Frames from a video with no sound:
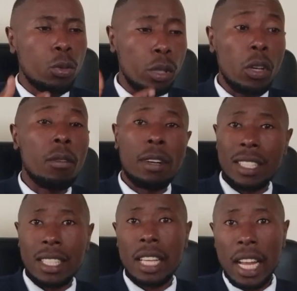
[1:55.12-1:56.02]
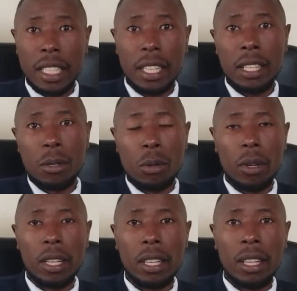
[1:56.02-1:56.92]
Trido versus
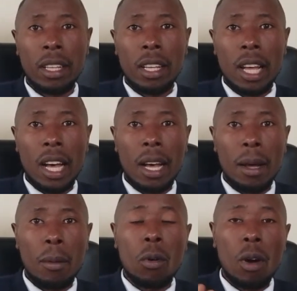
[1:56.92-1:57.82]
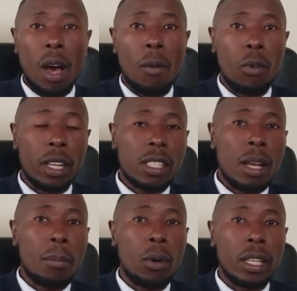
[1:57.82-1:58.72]
Atkinson. For
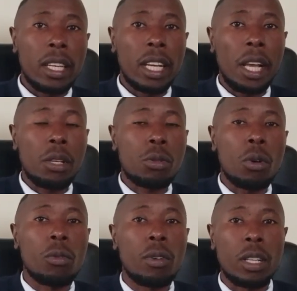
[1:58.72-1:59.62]
example, in the case of